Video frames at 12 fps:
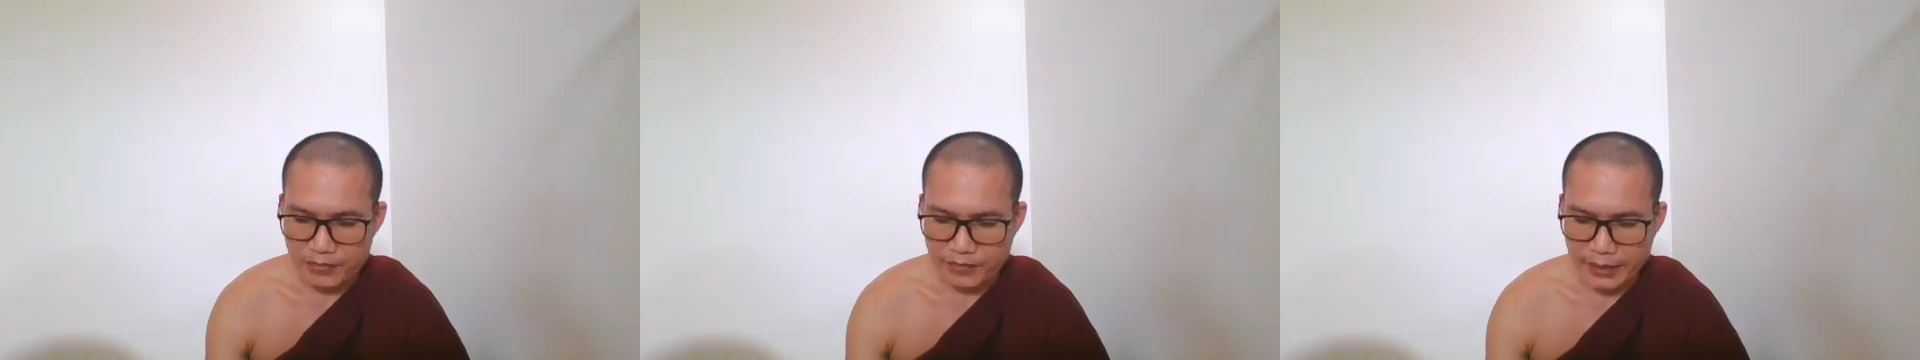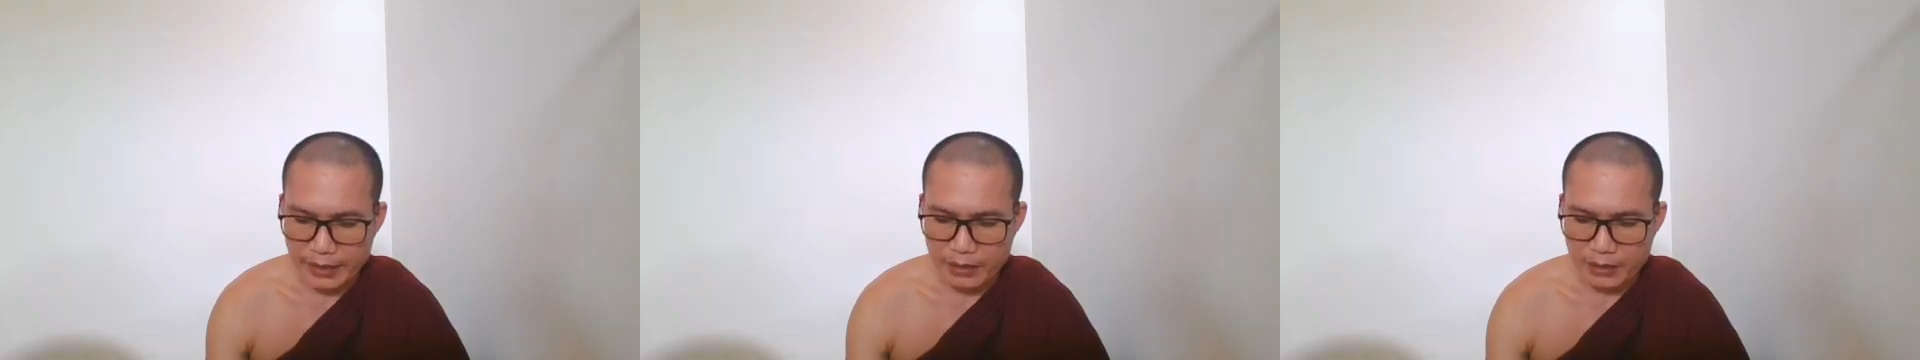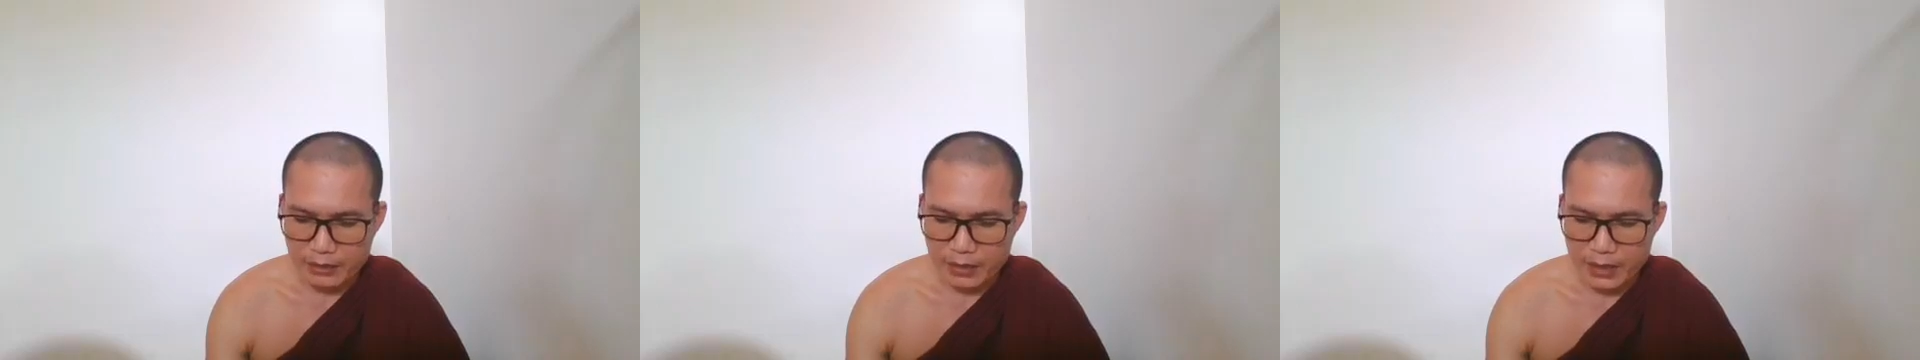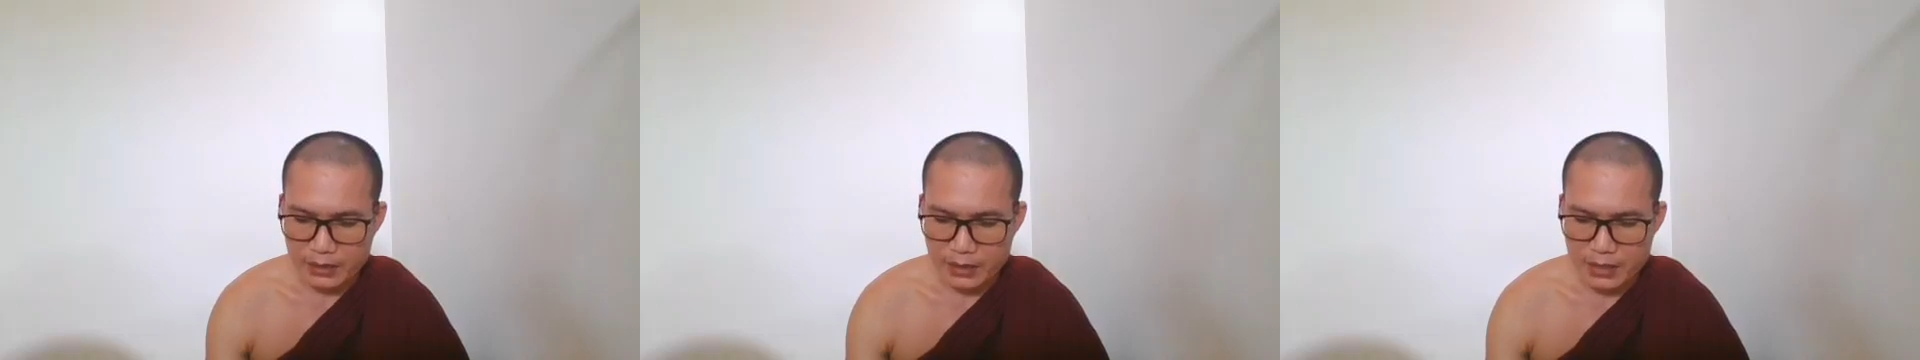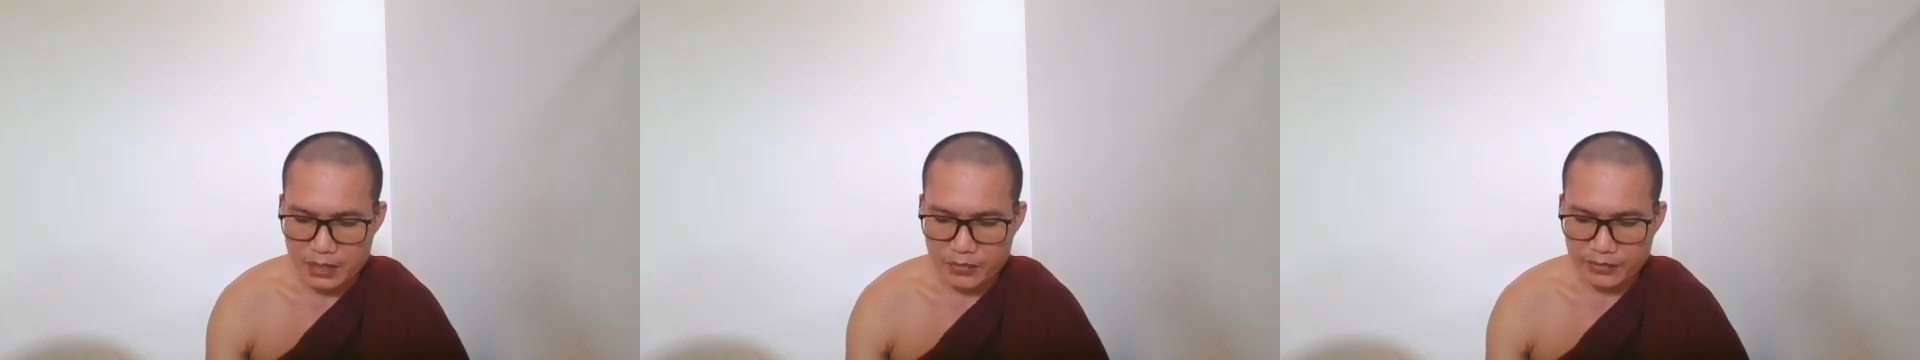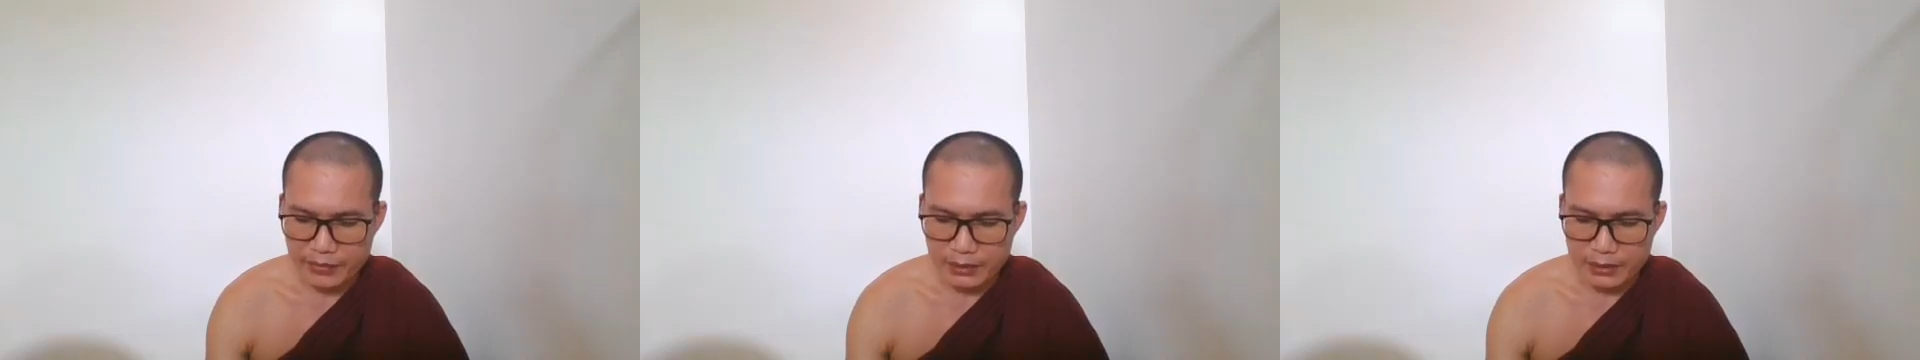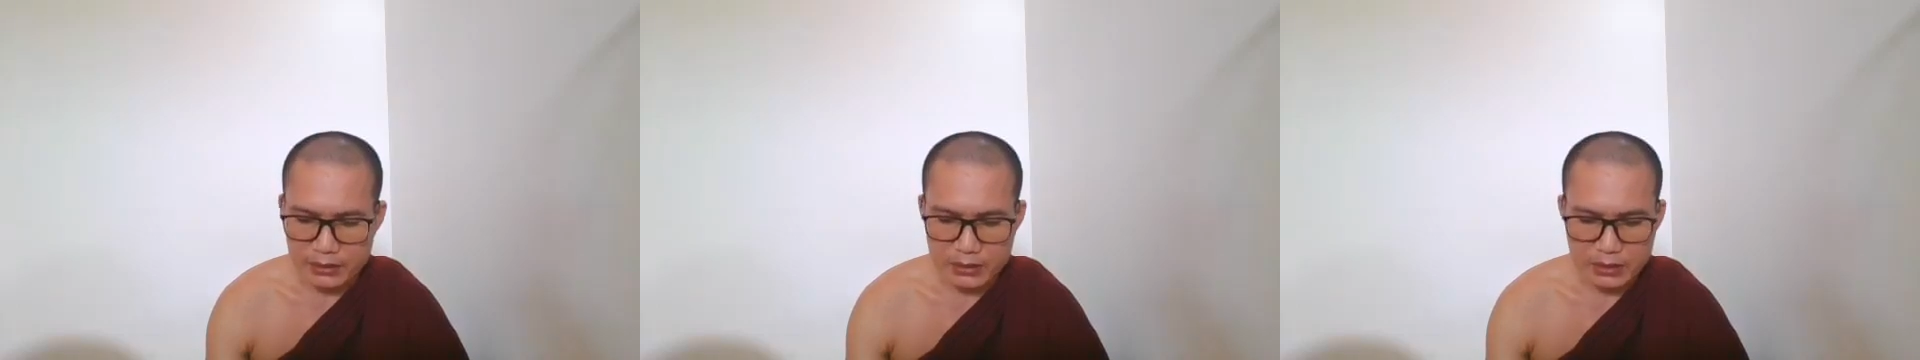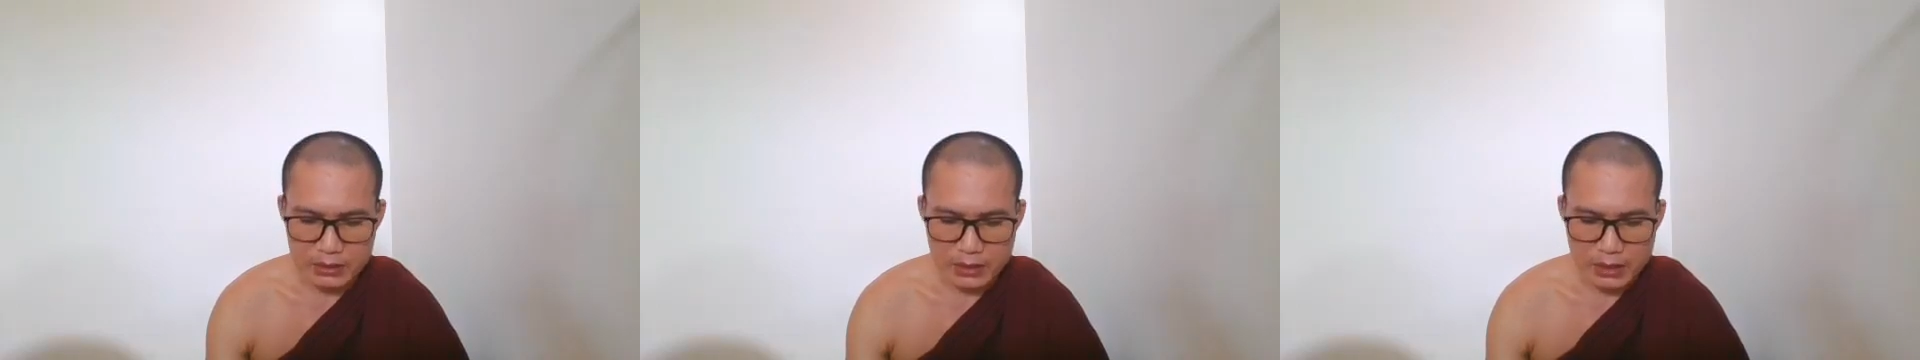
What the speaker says: fell down at his feet,